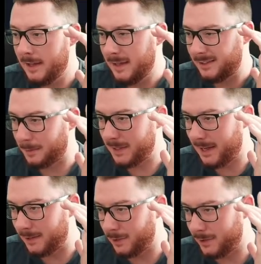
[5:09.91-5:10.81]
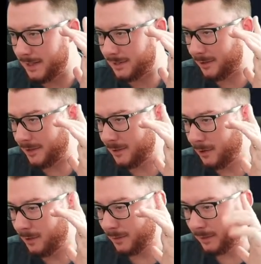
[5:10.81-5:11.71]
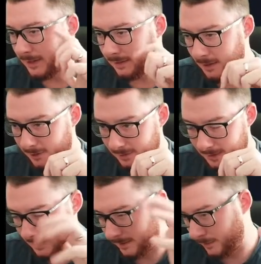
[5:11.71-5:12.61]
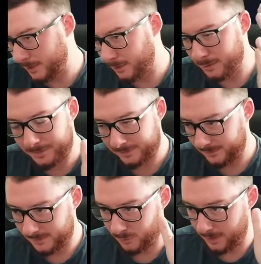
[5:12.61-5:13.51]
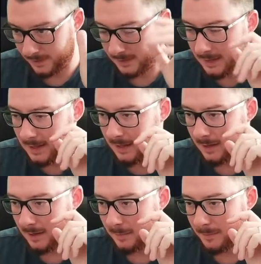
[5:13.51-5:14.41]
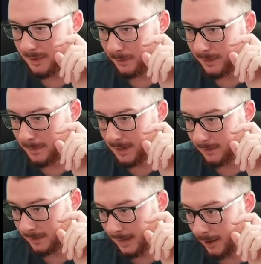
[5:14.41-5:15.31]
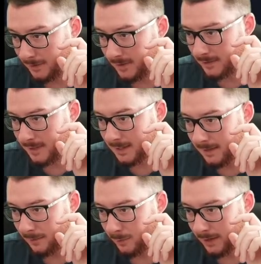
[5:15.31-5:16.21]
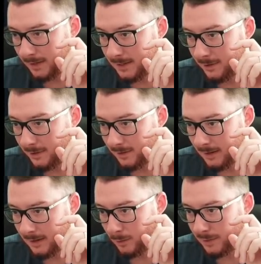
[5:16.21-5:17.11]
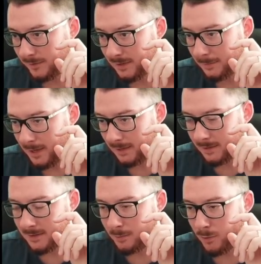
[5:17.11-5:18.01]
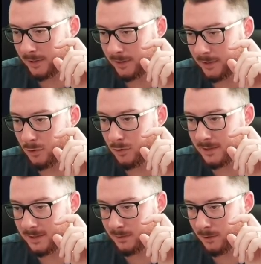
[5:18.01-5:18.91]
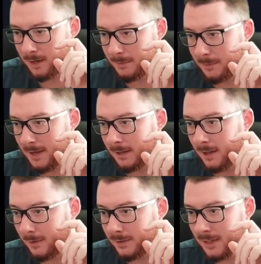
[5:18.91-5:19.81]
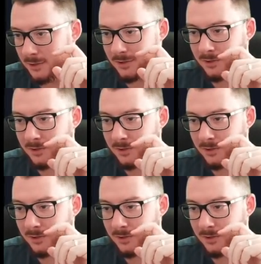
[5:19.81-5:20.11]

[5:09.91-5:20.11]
To me, I don't necessarily know if we'll get there. And if we do, great. But if we make it down to this key level right here, or even back to this point of control, this is where I'd be paying a lot of attention